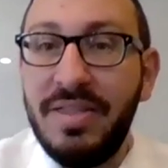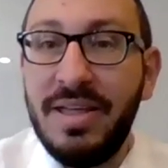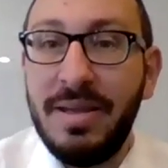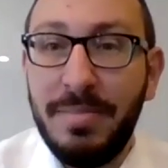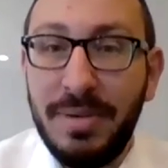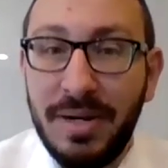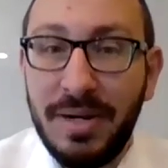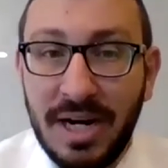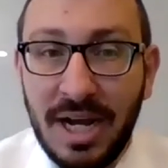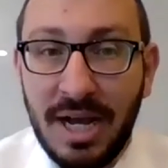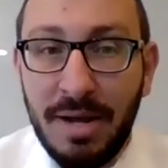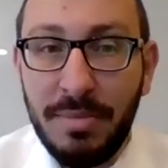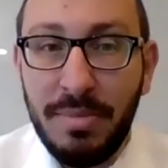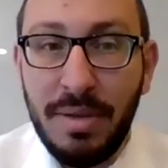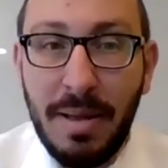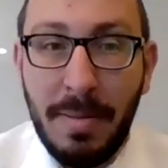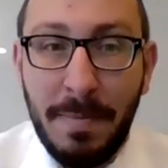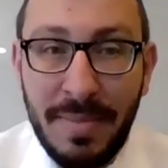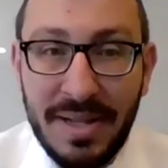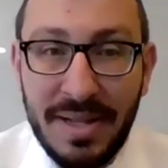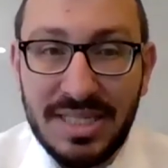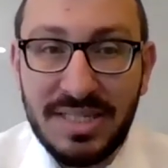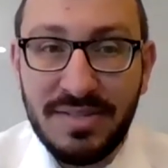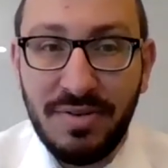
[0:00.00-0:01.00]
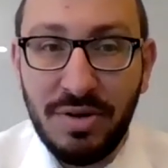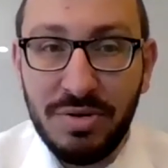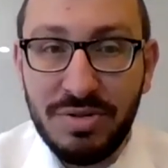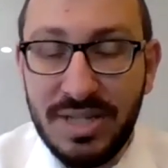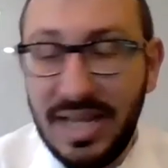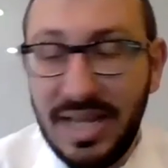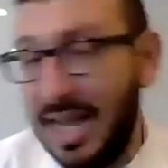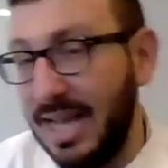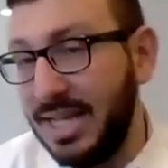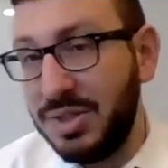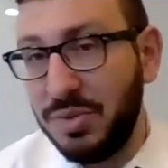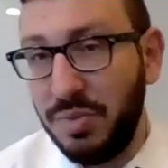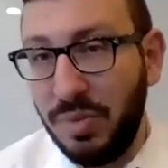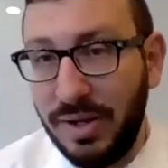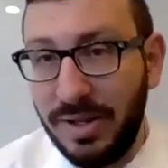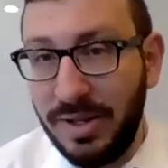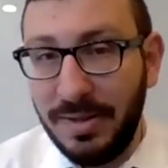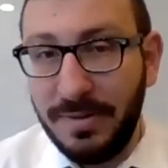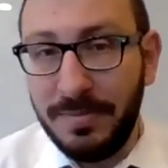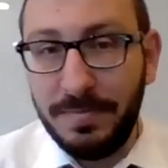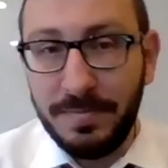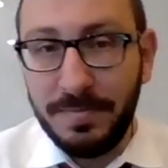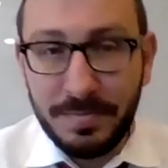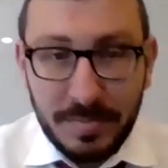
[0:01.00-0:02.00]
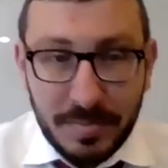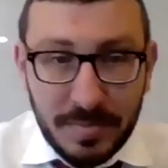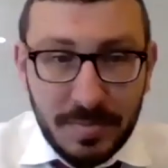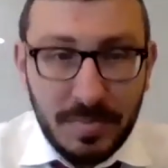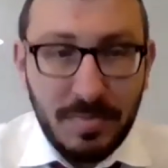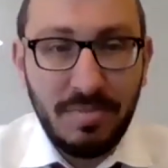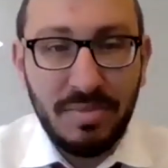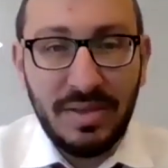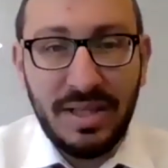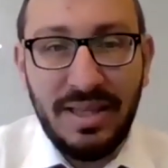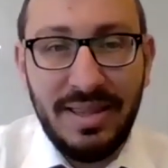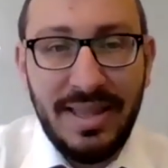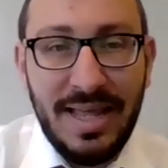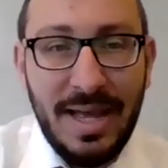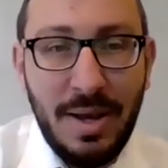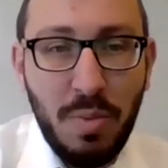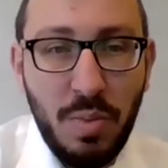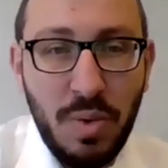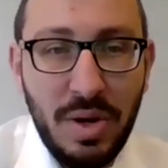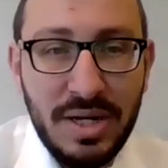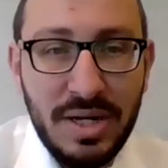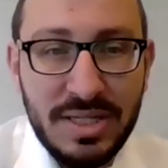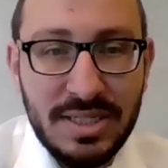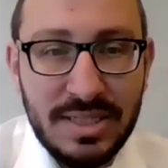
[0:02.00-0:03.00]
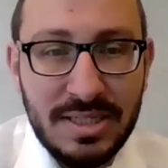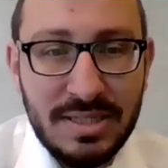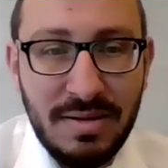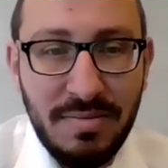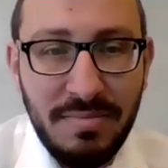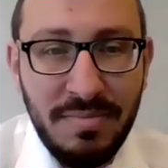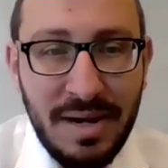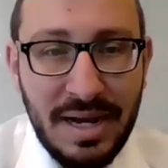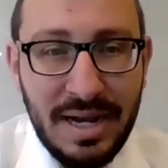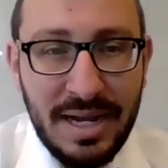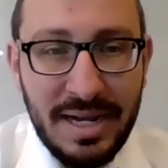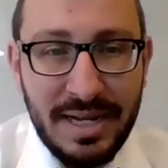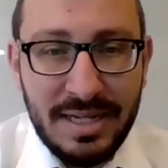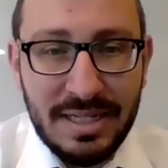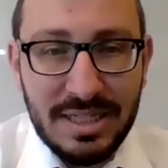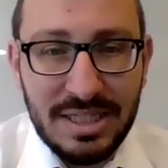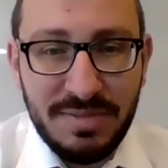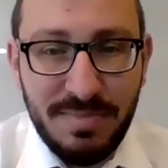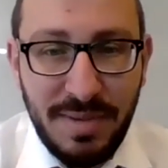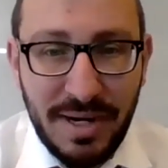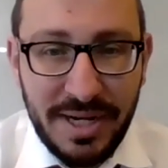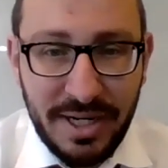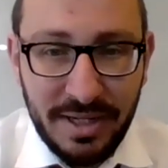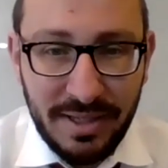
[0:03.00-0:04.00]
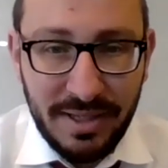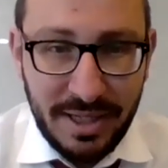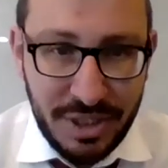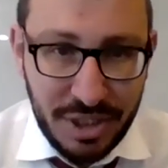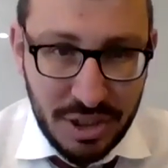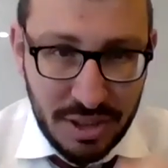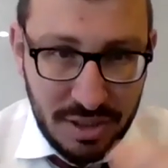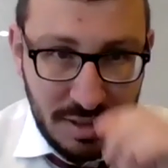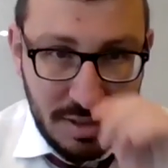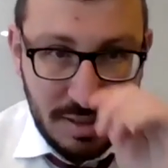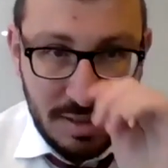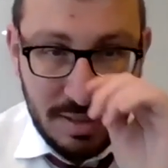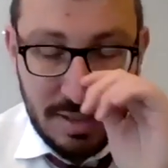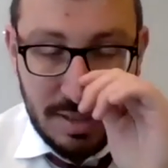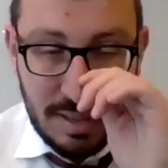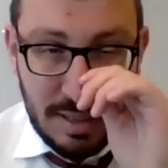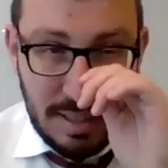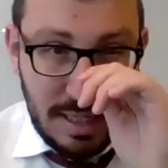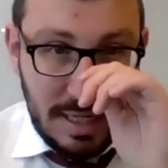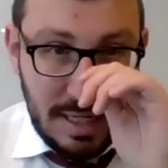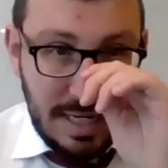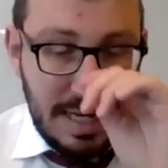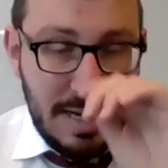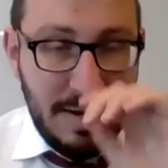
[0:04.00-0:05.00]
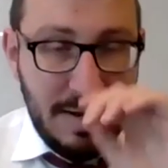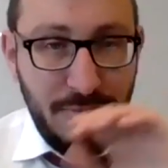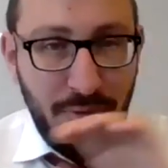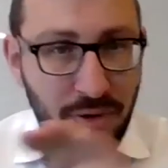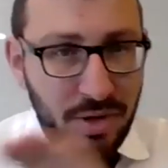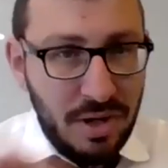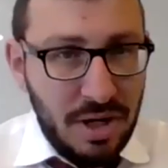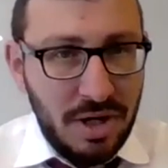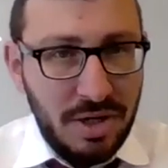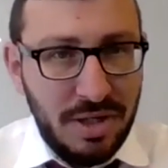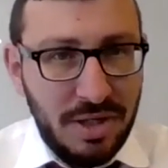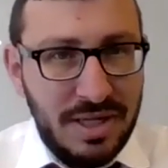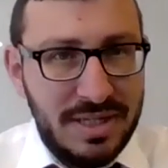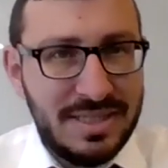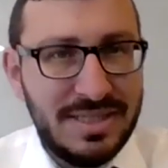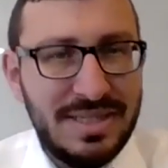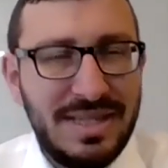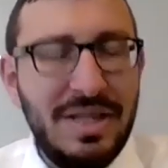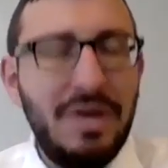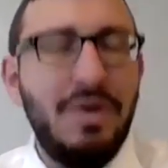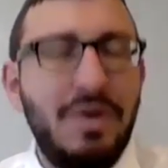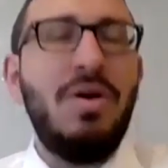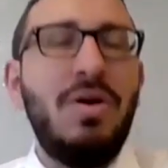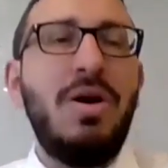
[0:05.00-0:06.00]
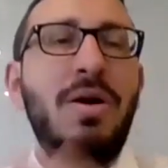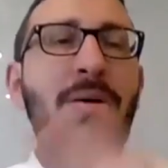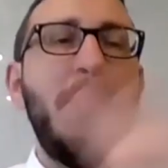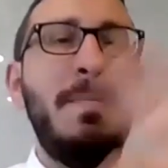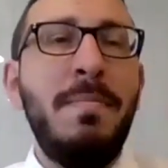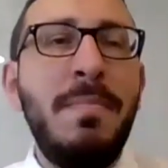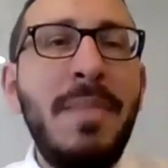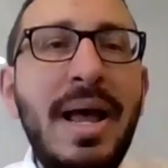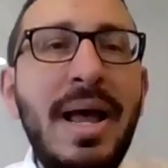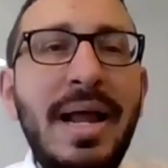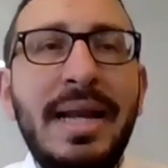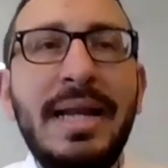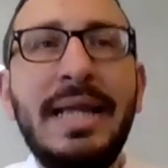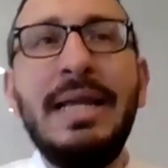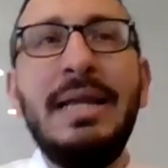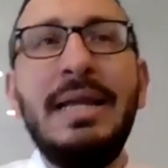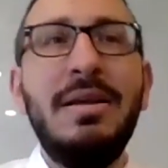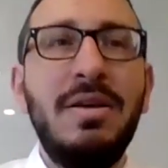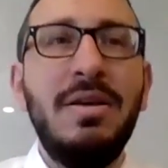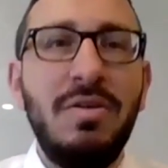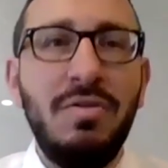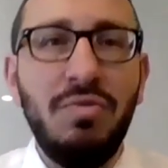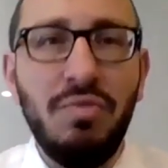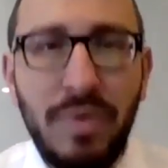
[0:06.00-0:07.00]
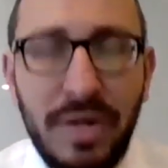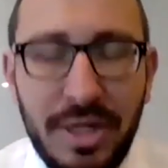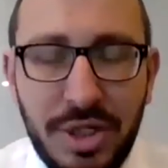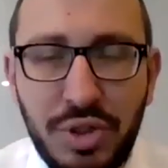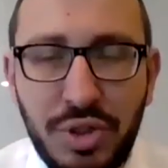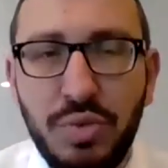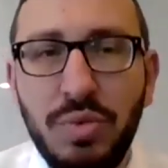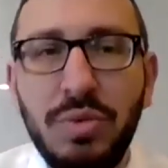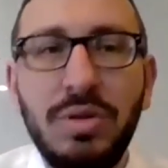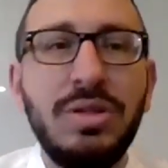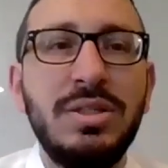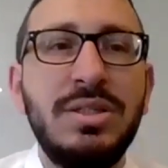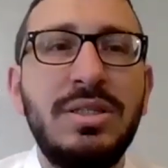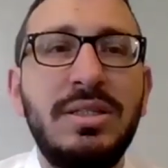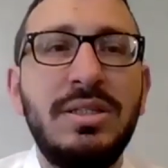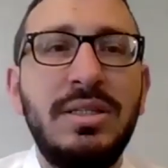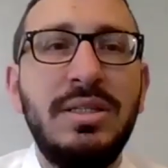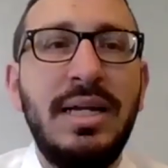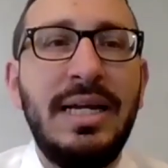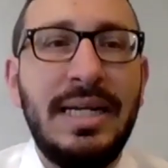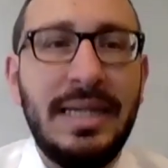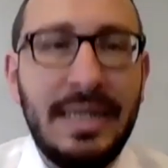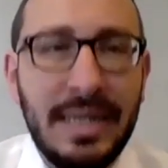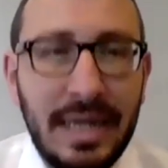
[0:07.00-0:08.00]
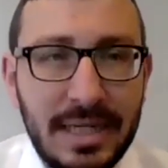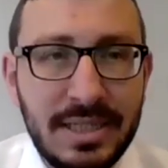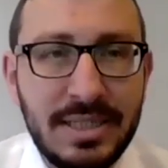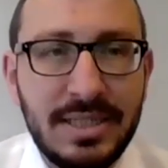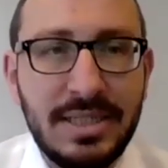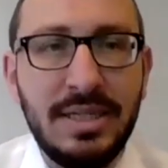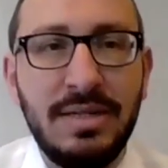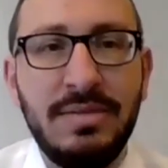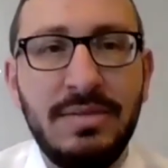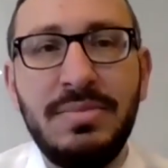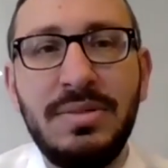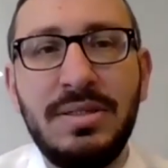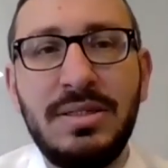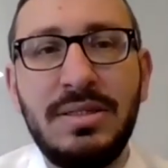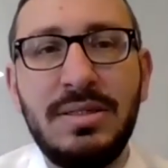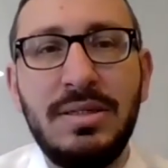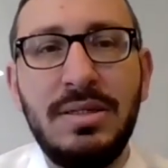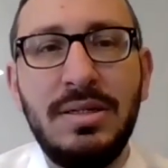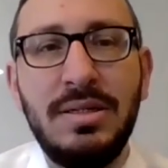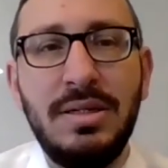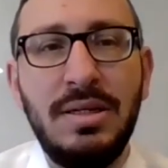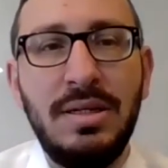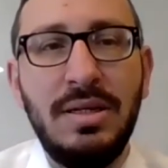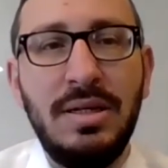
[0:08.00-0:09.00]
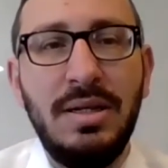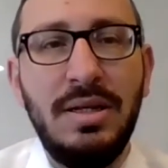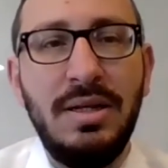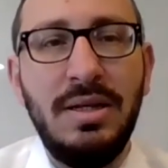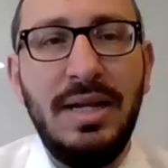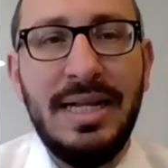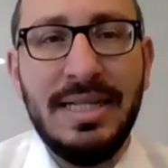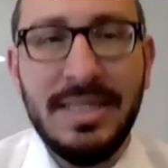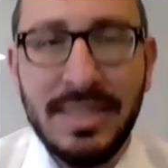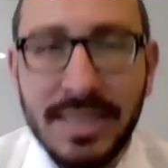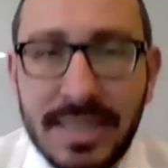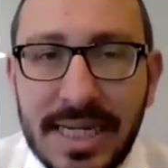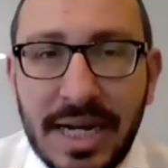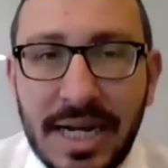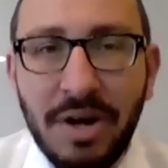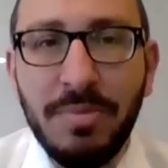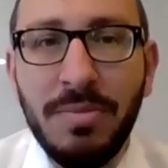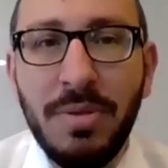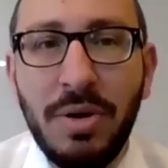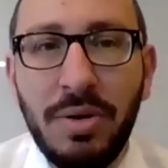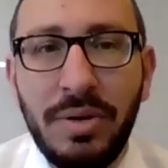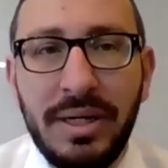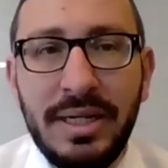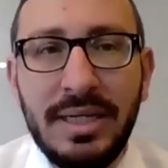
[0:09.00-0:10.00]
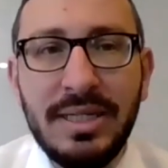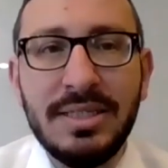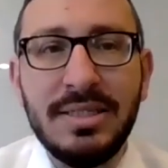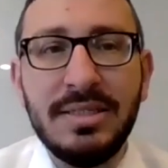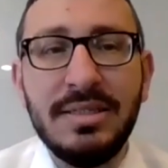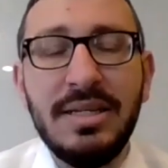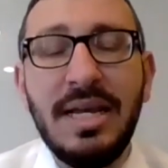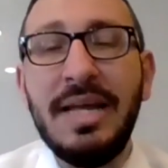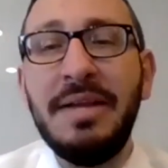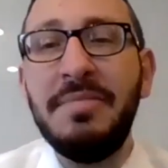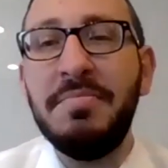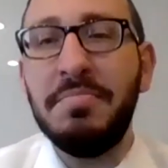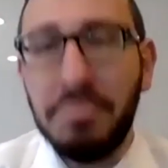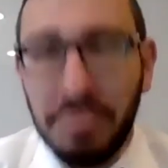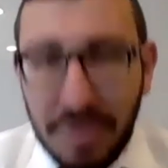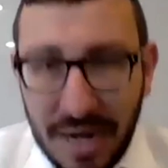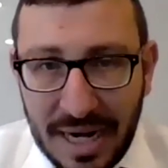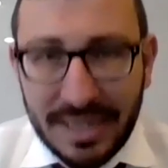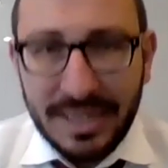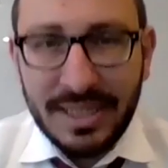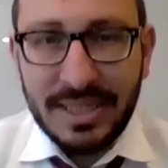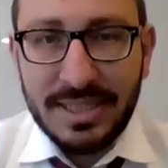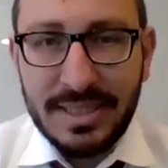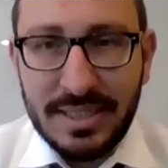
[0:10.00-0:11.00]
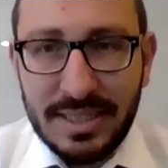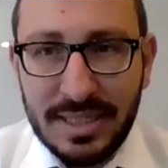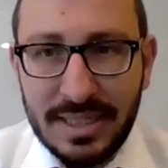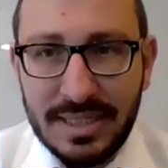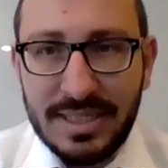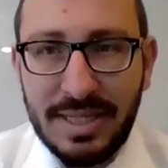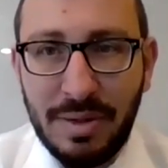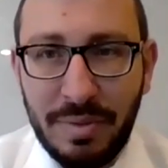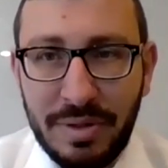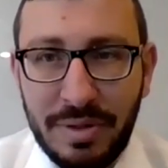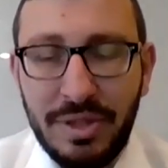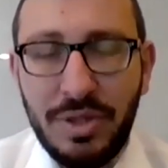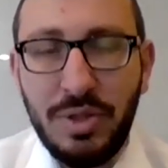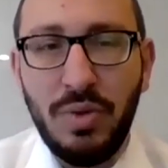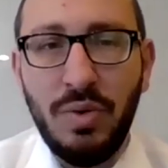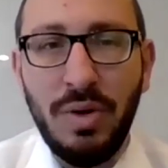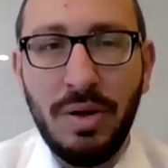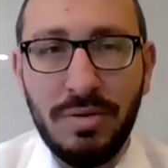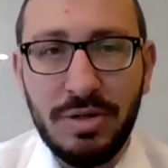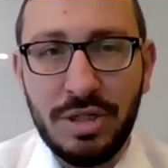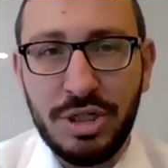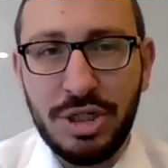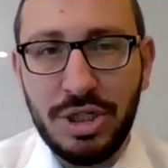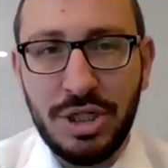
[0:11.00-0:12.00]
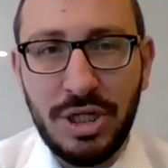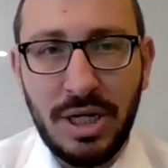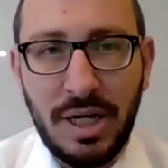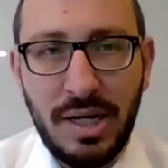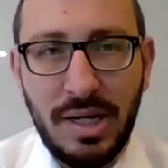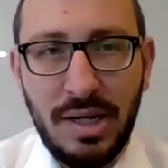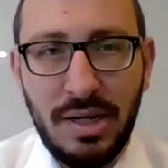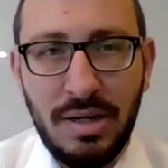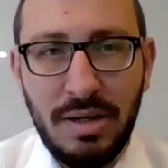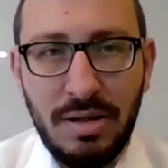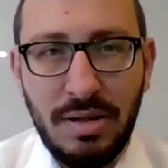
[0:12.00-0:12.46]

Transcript: become mitzvos as well. That was my speculation. Regardless, there are many rituals and customs and ceremonies and practices that we do on Rosh Hashanah,